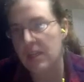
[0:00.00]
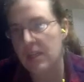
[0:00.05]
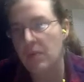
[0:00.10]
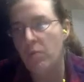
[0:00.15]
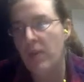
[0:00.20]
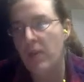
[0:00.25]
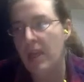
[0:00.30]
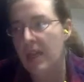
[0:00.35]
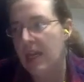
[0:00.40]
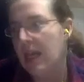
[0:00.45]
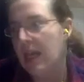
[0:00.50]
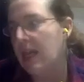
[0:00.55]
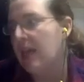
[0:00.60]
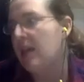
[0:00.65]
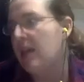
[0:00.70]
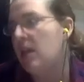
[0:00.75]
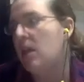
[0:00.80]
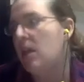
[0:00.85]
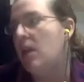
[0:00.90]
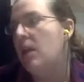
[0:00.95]
and we
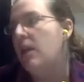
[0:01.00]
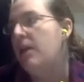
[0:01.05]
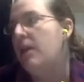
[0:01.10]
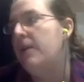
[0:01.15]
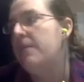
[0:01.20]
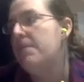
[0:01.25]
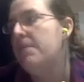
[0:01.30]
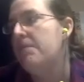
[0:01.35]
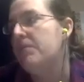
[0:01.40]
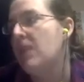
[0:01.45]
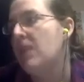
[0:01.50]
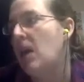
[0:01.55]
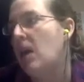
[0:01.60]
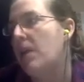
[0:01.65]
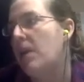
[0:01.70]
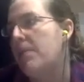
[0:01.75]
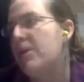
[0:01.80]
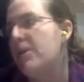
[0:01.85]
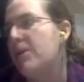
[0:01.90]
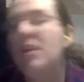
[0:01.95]
can
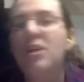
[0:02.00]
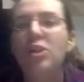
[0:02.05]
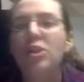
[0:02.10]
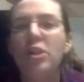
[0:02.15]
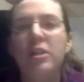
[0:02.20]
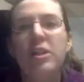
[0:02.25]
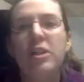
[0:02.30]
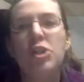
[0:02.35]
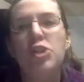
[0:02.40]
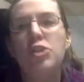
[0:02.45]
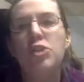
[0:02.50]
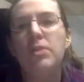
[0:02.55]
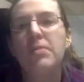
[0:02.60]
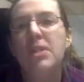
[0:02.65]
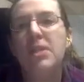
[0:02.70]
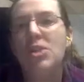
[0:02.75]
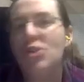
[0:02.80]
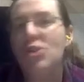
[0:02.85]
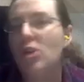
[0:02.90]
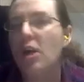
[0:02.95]
put it under an
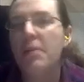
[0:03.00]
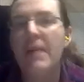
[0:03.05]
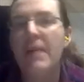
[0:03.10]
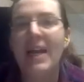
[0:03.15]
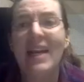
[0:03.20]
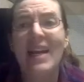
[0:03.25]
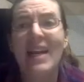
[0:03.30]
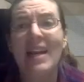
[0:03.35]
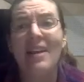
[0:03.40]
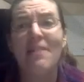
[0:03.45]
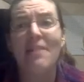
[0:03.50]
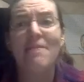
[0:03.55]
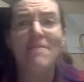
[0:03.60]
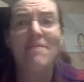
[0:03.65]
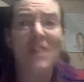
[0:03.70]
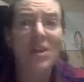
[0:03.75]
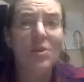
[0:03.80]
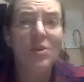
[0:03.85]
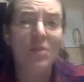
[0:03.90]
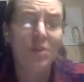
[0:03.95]
extremely strong magnetic
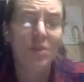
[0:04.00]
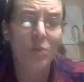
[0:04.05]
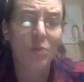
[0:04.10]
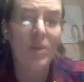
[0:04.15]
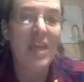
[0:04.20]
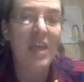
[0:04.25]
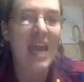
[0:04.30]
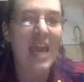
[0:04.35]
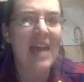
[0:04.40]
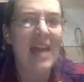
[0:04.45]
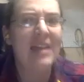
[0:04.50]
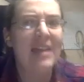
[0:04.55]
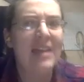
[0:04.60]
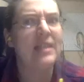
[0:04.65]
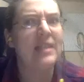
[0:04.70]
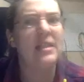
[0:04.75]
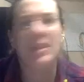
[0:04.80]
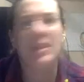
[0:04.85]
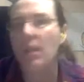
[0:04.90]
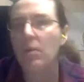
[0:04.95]
field. We can
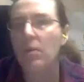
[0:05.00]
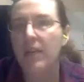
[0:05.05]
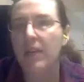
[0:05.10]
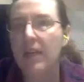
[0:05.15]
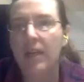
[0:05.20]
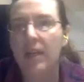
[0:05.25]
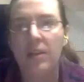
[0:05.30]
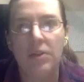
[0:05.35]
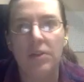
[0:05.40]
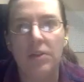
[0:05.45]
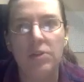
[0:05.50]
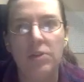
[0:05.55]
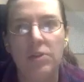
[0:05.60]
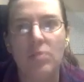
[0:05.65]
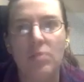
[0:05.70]
accelerate it close.